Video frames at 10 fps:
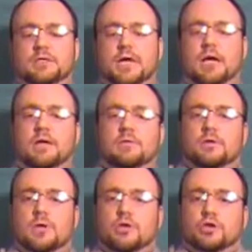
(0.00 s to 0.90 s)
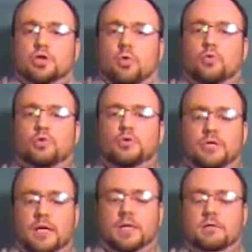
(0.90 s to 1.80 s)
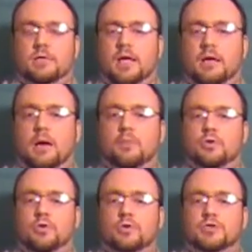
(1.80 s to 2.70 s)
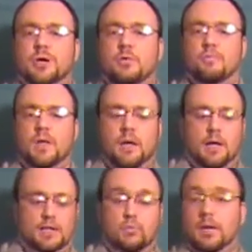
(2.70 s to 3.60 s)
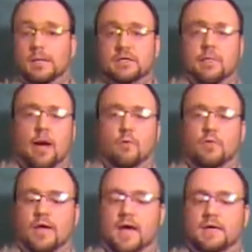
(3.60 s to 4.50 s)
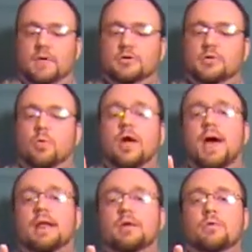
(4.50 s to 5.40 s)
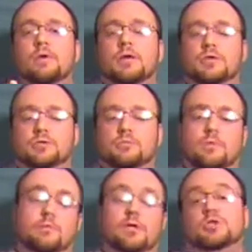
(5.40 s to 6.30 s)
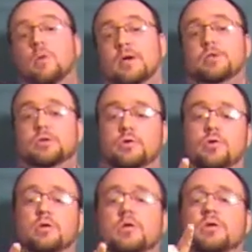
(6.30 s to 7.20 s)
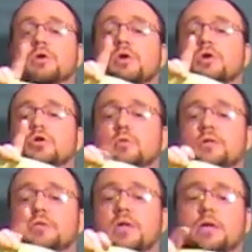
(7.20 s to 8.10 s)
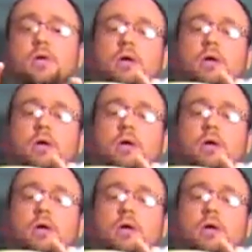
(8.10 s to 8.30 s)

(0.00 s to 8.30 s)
kind of shoulders and upper torso, as well as the mount where the head goes. So the way I do it is, there's 2 ways you can do it. You can either twist here